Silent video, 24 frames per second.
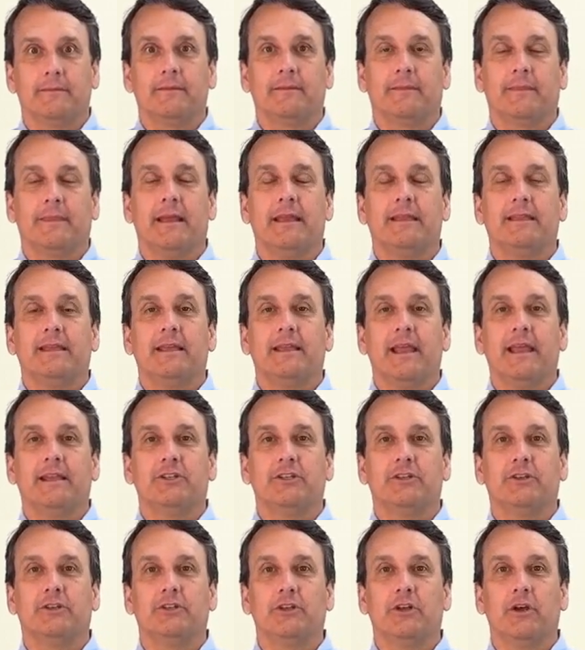These
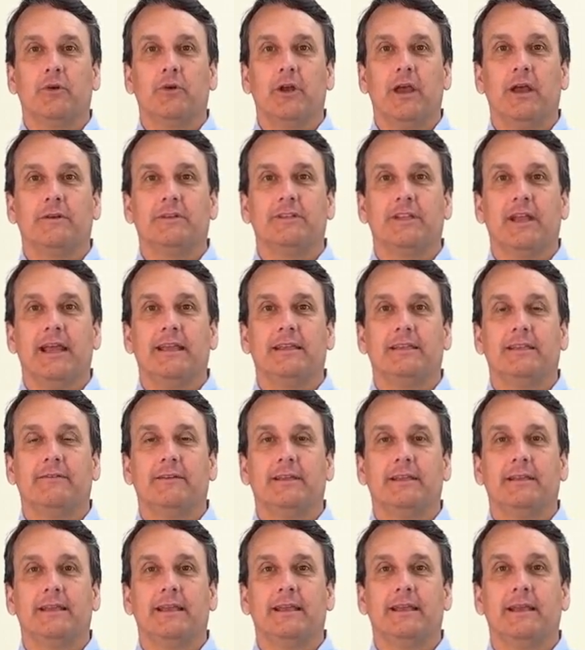connections show how
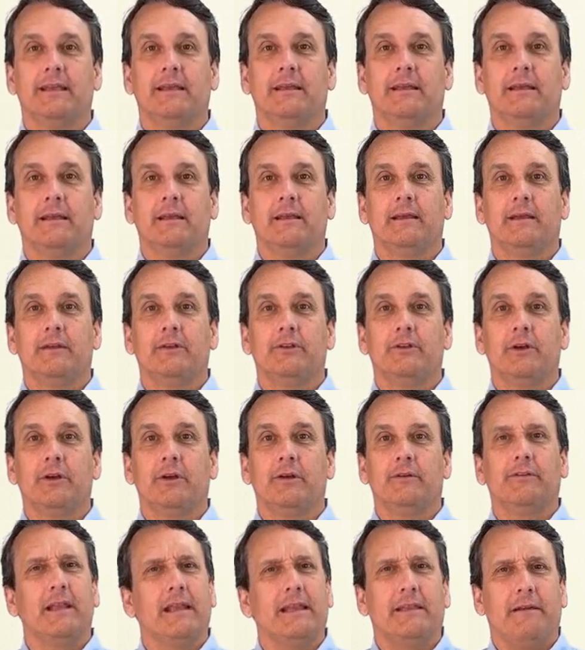scientific thinking
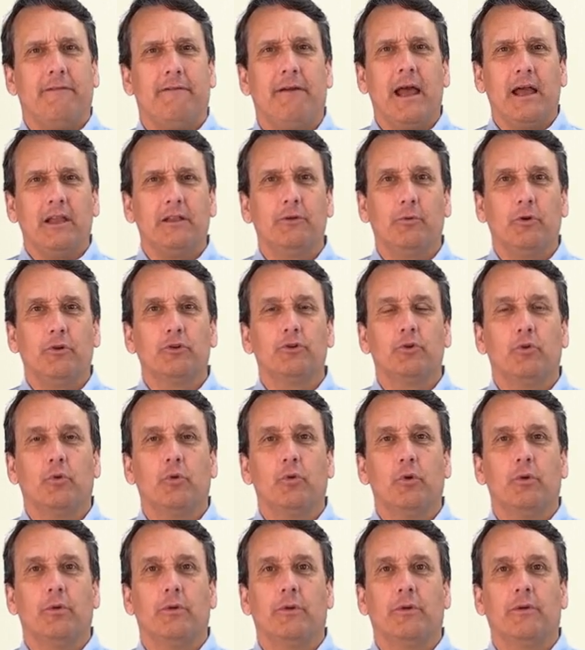serves as a valuable
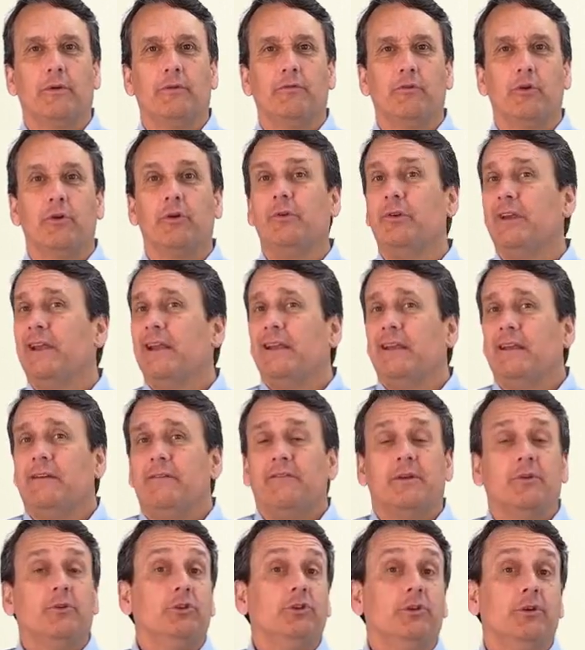tool for creating a
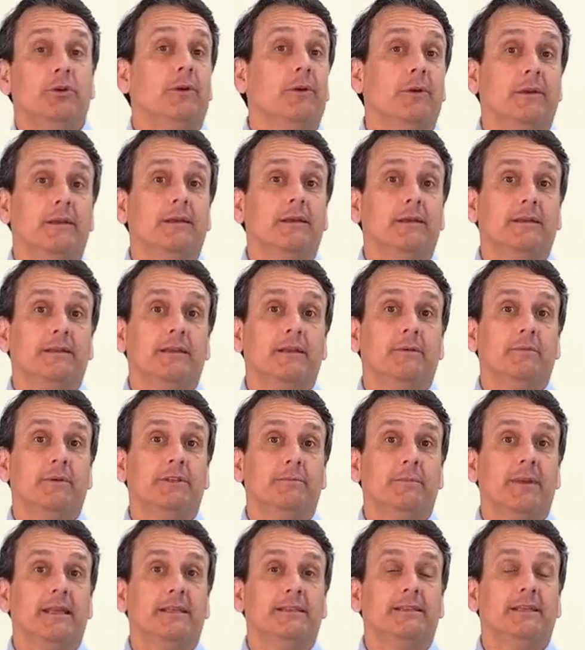future that
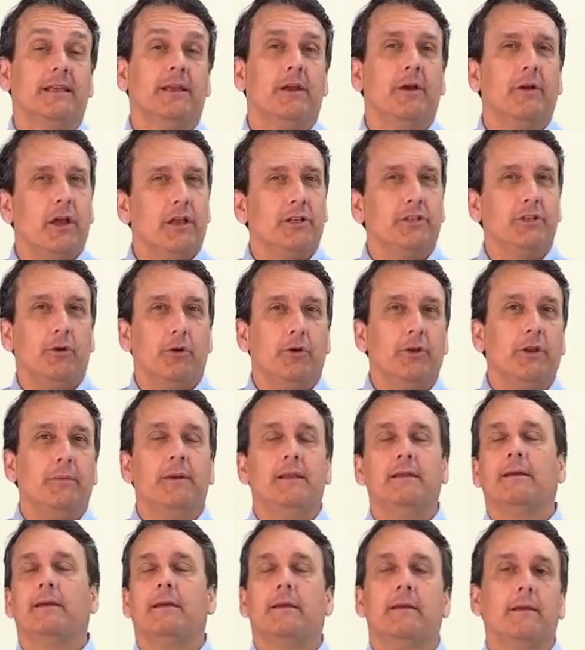respects ecological
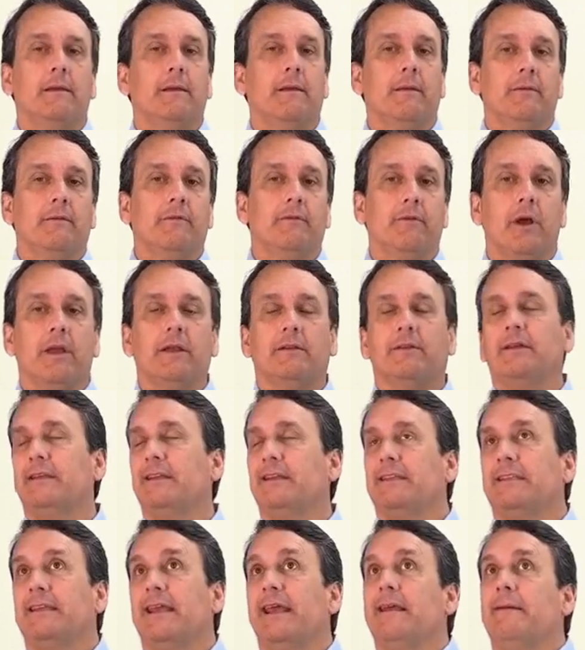limits, fosters
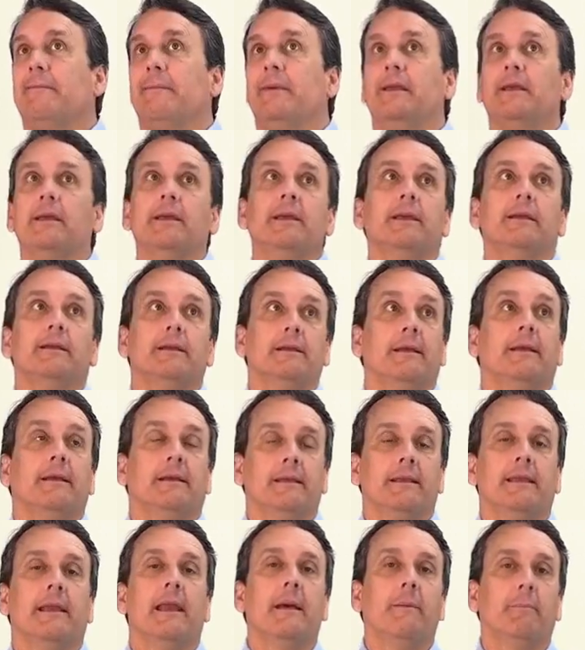sustainability,
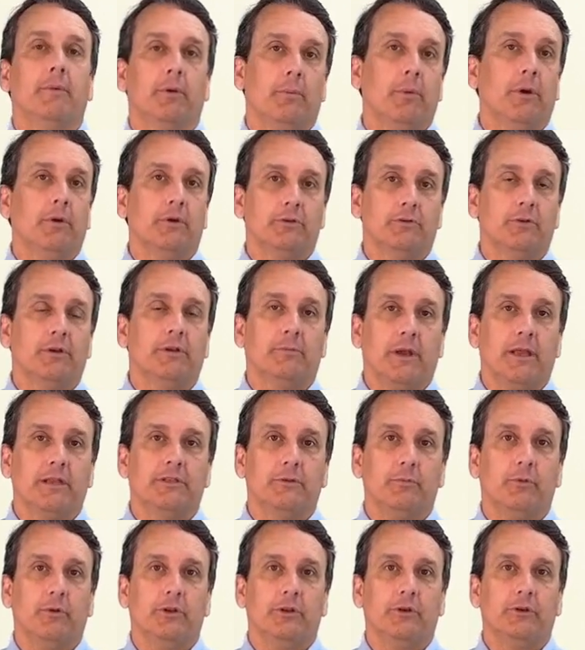and promotes
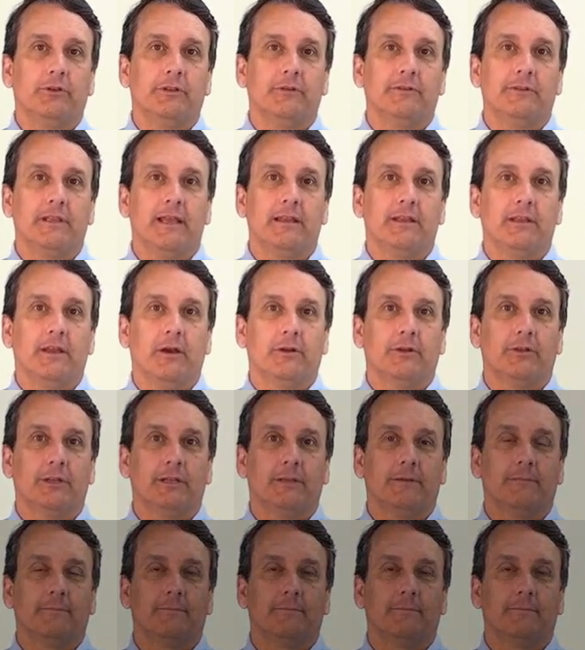responsible use of technology.